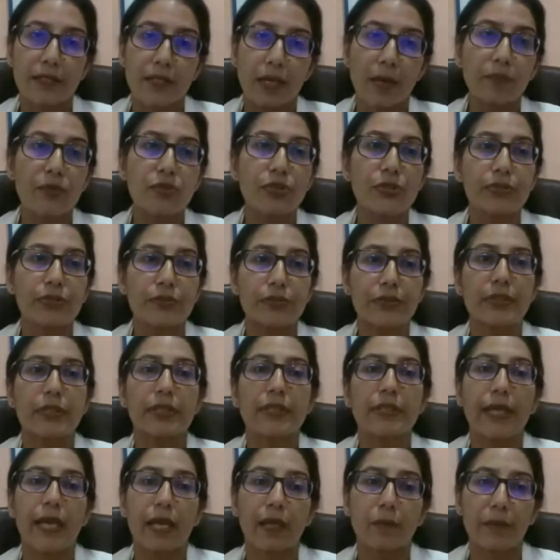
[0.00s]
And in some
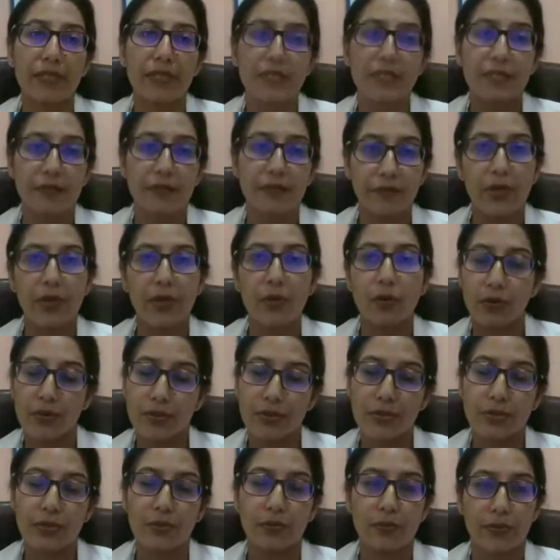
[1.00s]
children, it can be
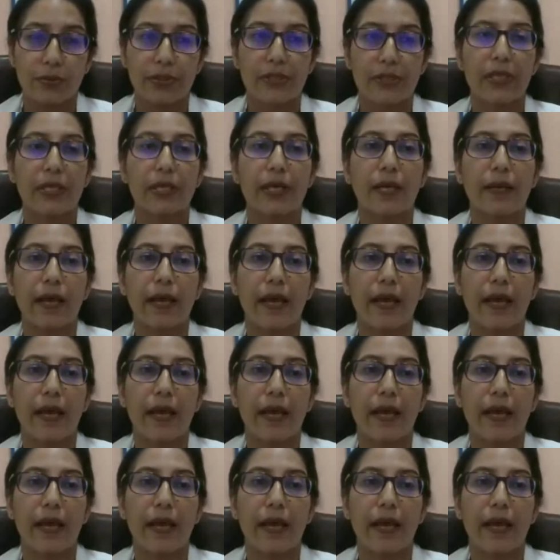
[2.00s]
severe also.